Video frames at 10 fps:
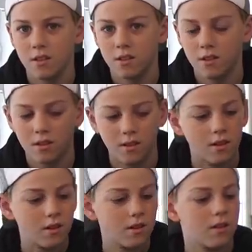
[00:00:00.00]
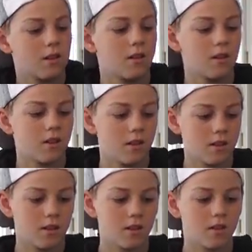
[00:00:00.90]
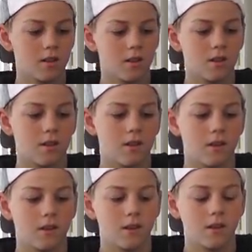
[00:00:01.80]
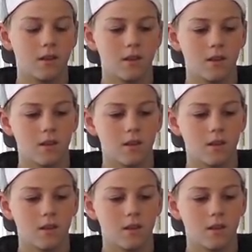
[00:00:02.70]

[no speech]